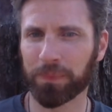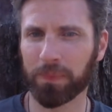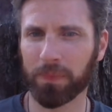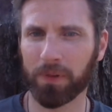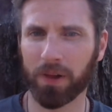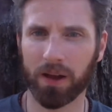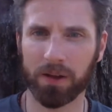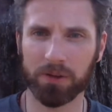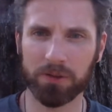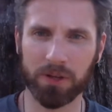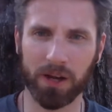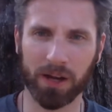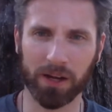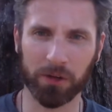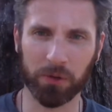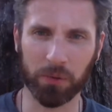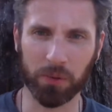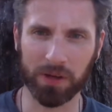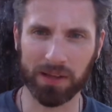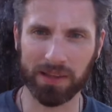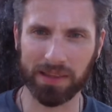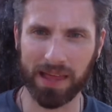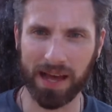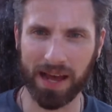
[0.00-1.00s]
was talking to
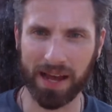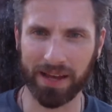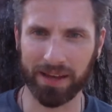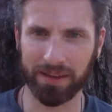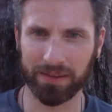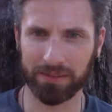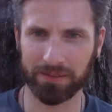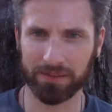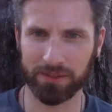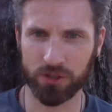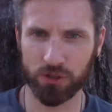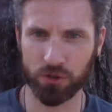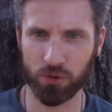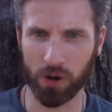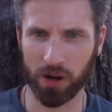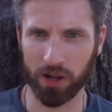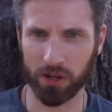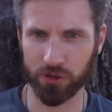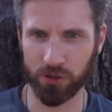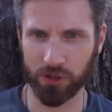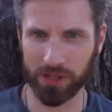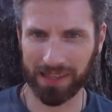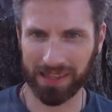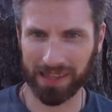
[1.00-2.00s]
a client,
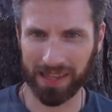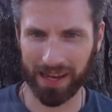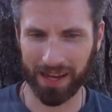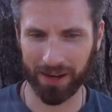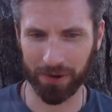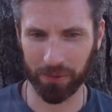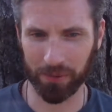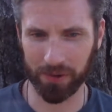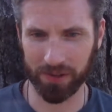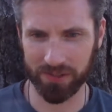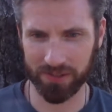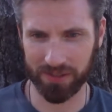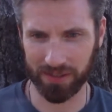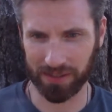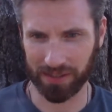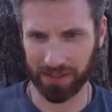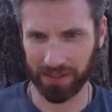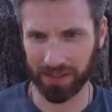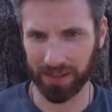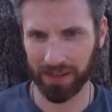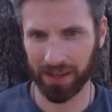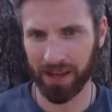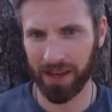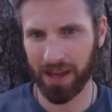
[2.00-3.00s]
astrology client
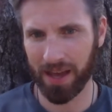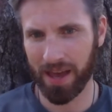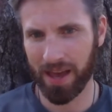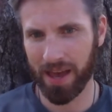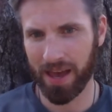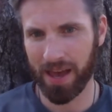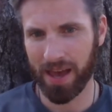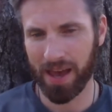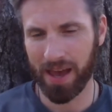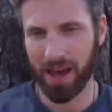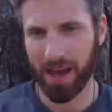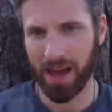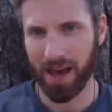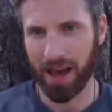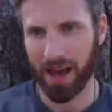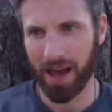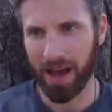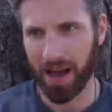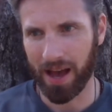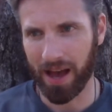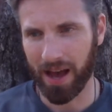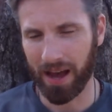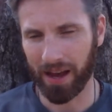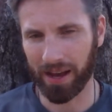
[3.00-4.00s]
recently.
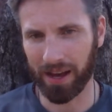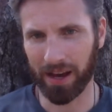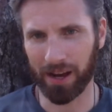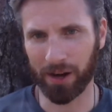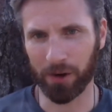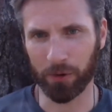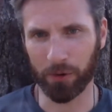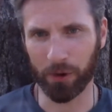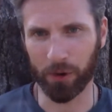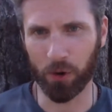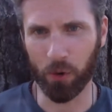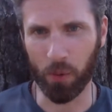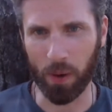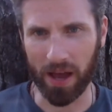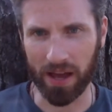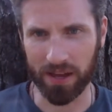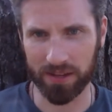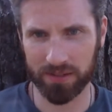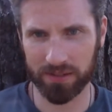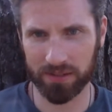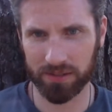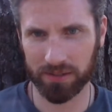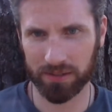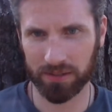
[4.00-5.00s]
I got a
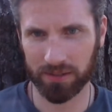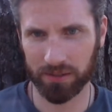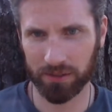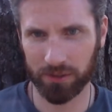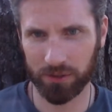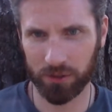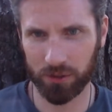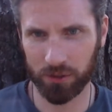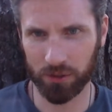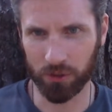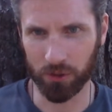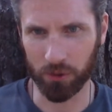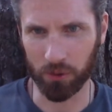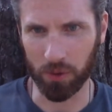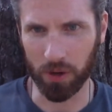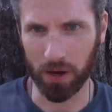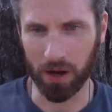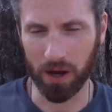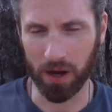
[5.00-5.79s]
request to